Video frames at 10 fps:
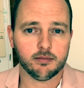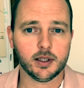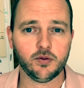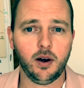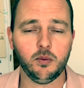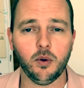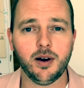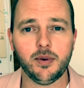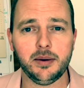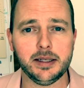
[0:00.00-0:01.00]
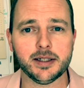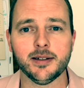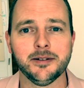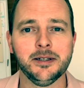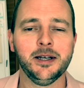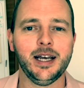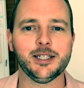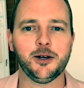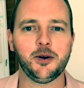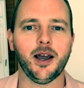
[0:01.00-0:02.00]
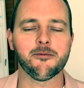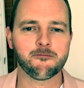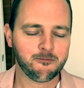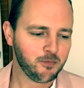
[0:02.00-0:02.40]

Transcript: That's fine. We'll come around later. It's okay.